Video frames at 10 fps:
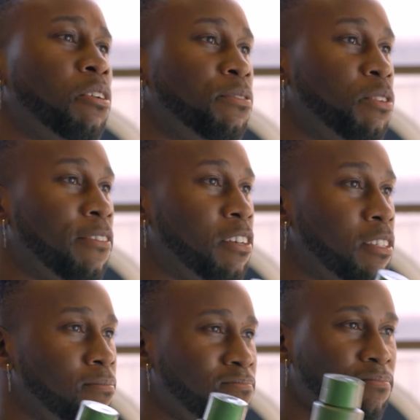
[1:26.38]
if you have a
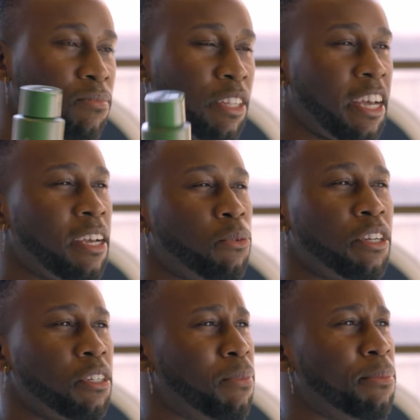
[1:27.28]
day where
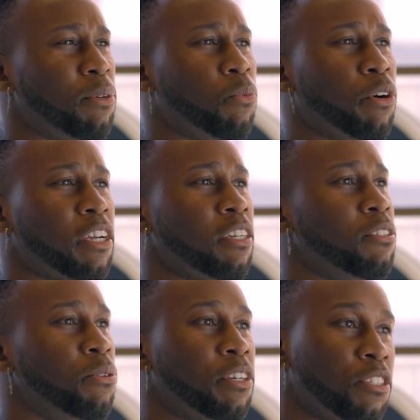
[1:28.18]
you're maybe working,
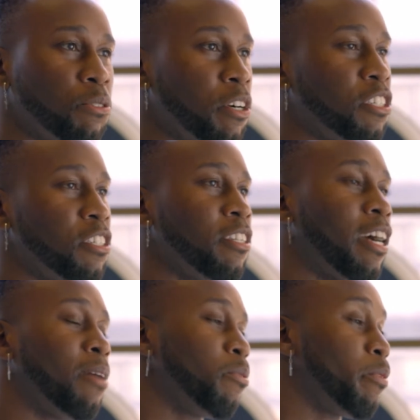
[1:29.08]
doing construction,
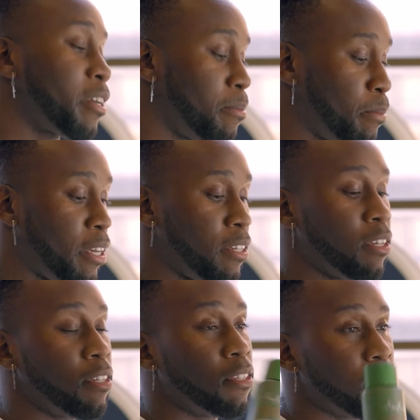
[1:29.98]
I would recommend
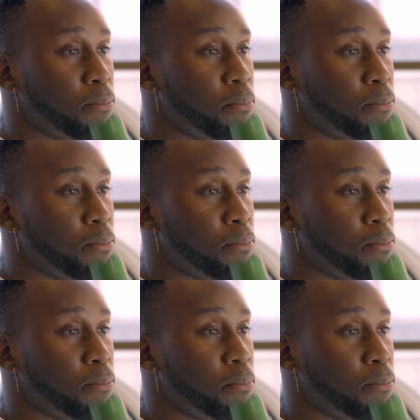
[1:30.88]
the